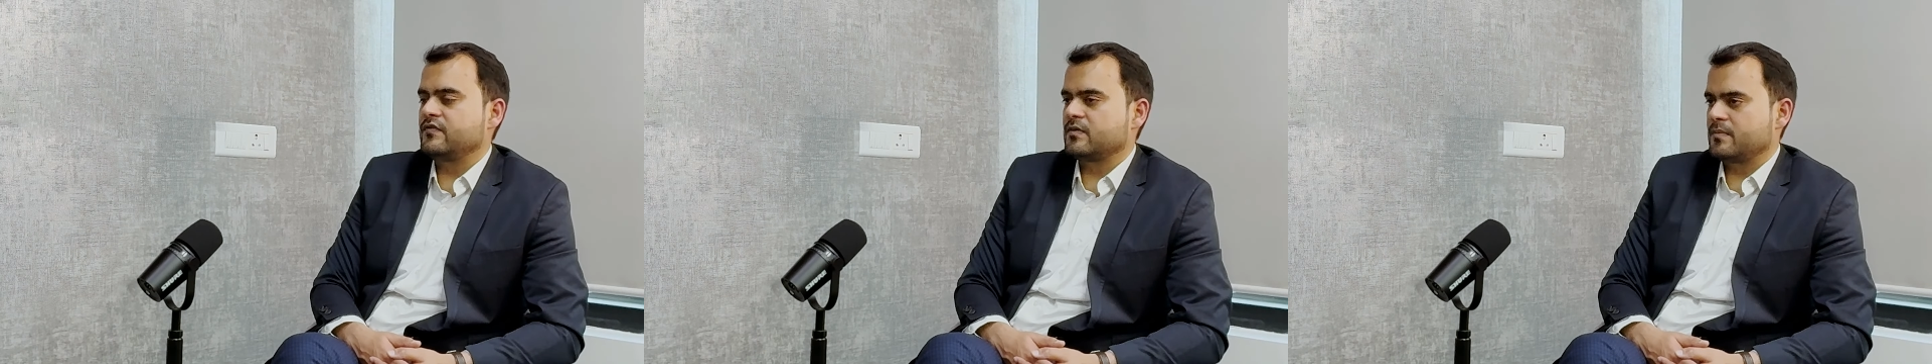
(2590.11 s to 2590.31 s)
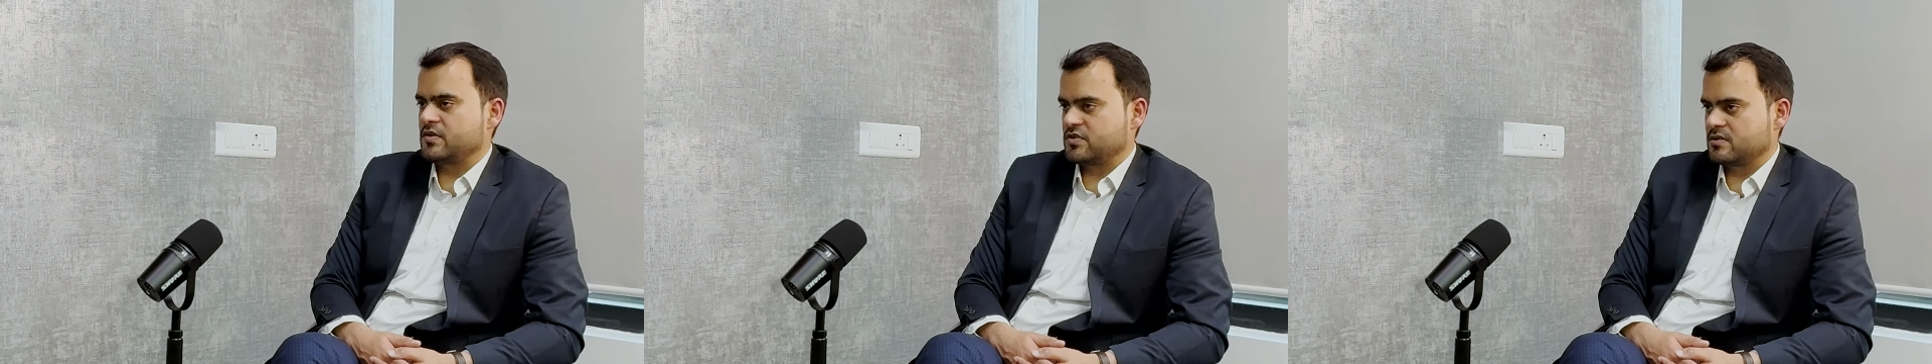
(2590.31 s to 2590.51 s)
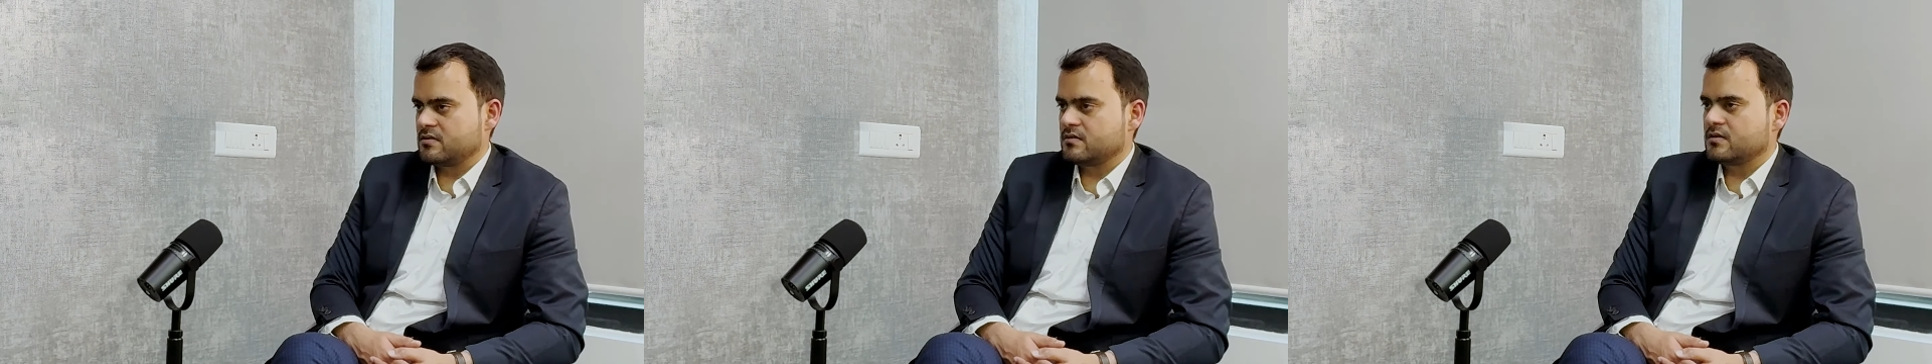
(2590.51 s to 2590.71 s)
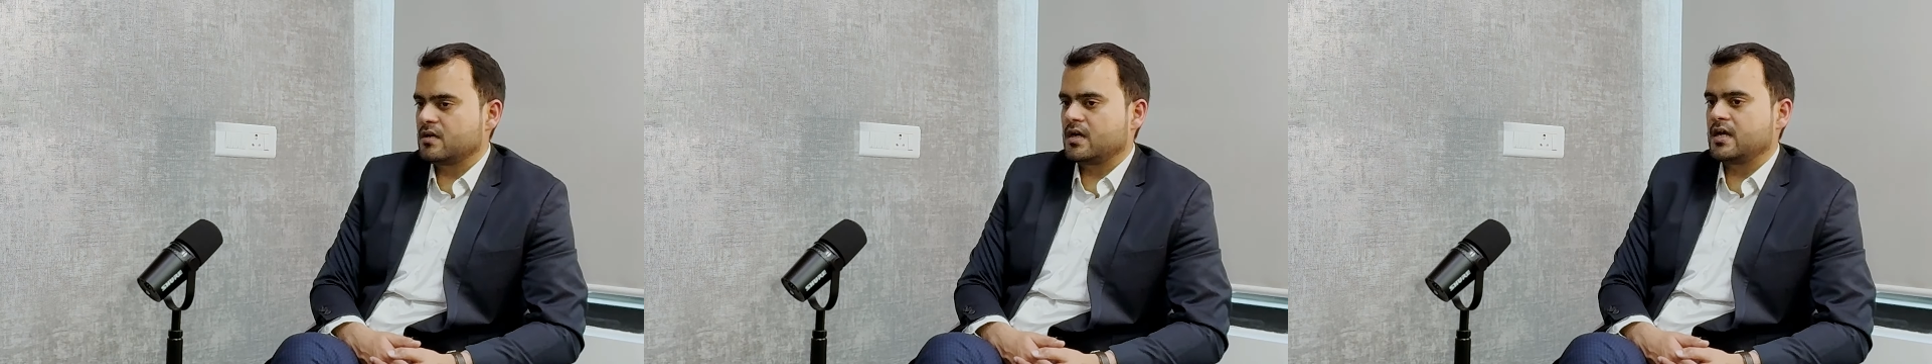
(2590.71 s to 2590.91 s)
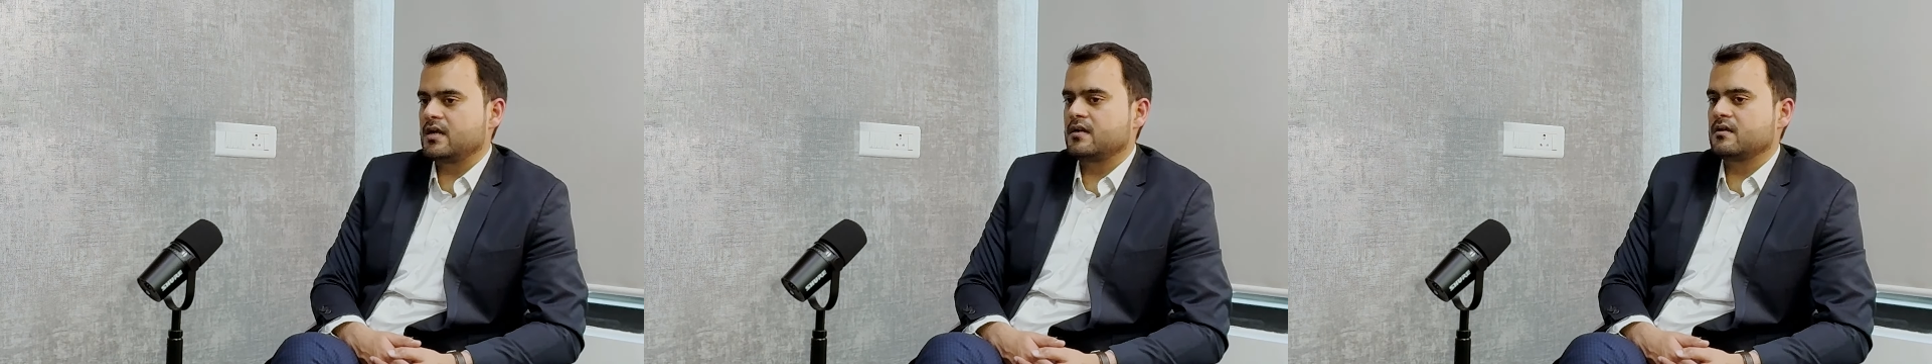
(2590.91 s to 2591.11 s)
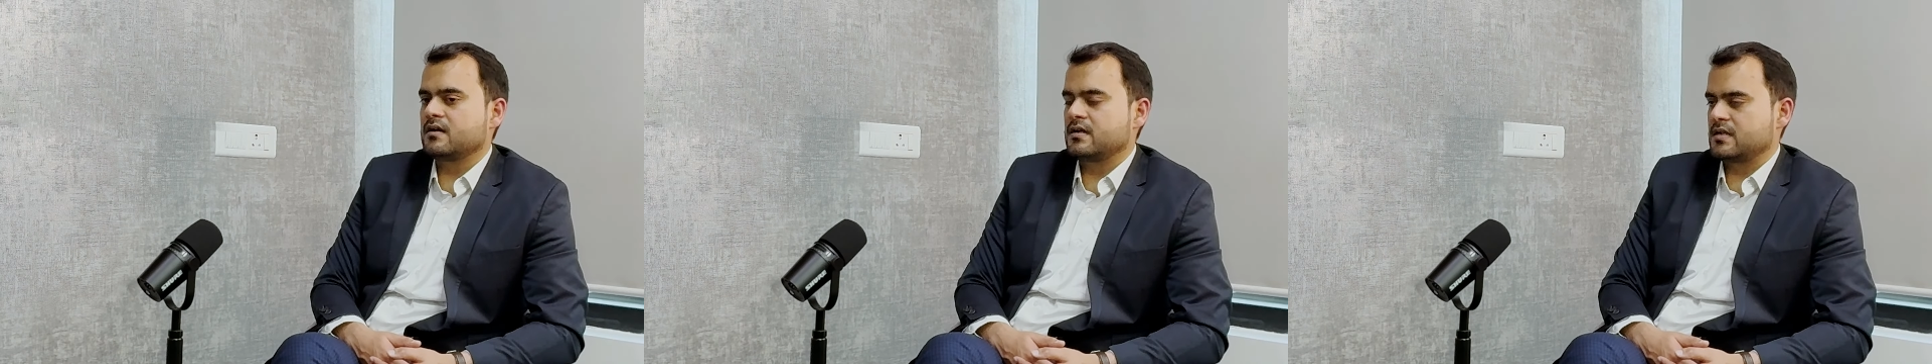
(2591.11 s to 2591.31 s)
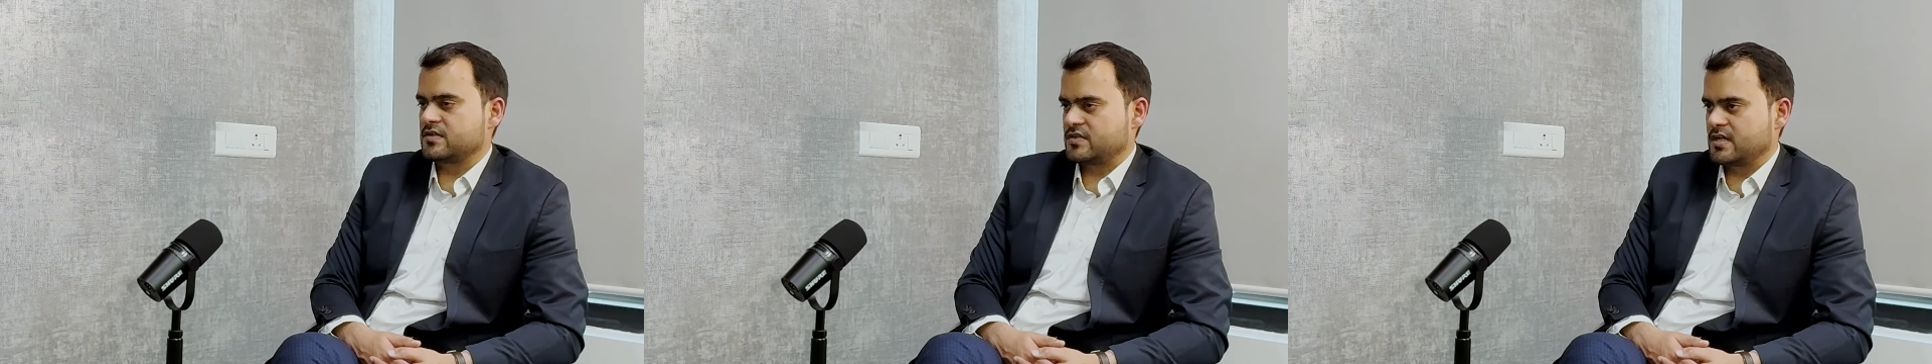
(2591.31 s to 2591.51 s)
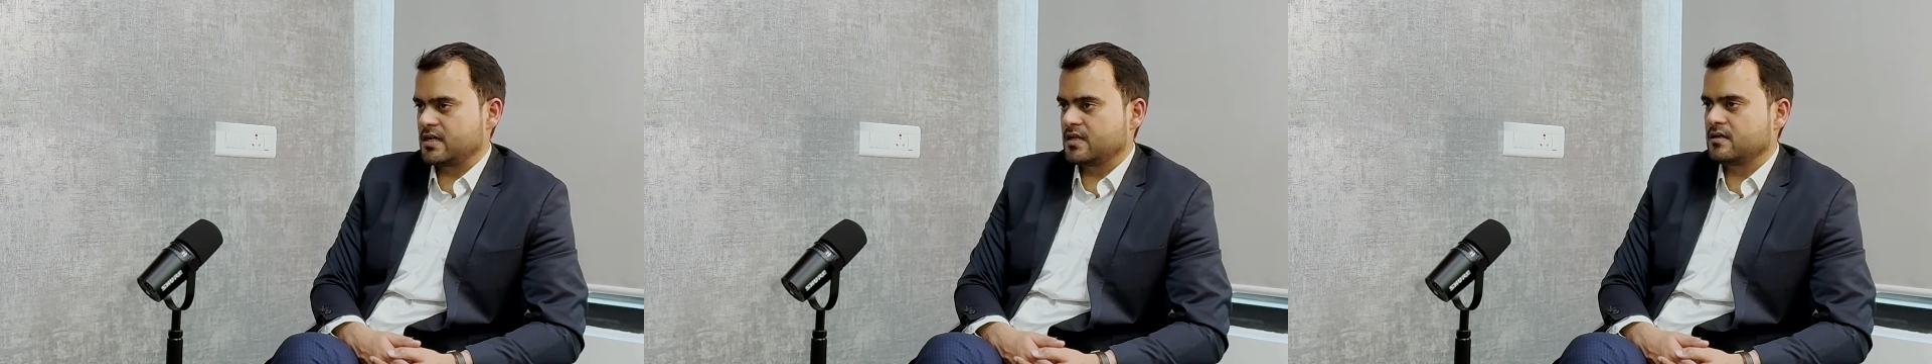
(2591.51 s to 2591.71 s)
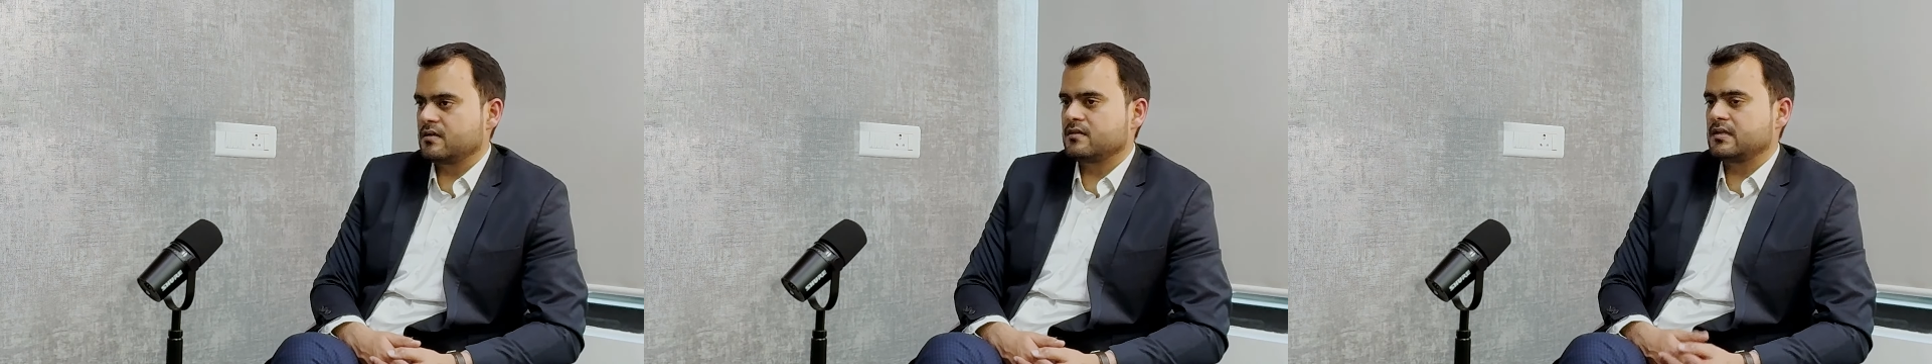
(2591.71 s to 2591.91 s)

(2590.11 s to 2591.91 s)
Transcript: information and understanding.